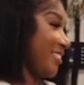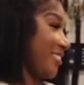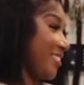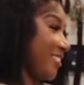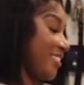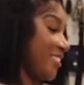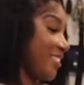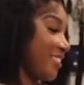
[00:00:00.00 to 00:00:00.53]

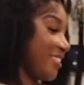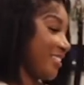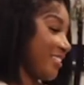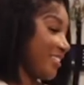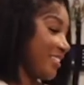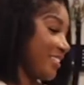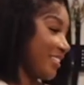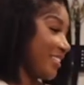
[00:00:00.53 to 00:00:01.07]

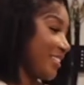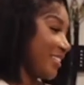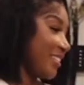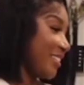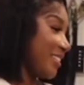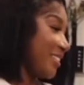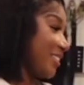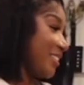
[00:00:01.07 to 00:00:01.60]

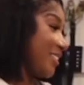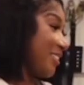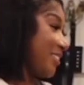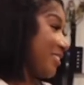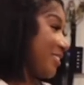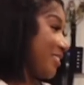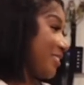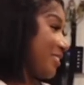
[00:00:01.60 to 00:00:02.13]

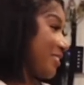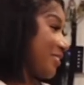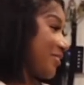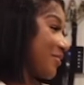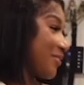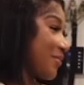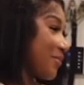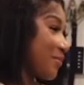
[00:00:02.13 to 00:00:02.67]

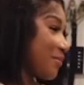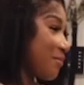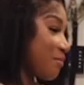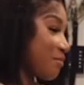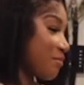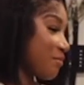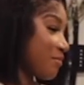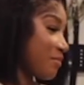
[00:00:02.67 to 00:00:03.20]

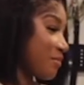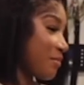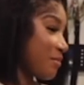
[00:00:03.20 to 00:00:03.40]
This person isn't speaking.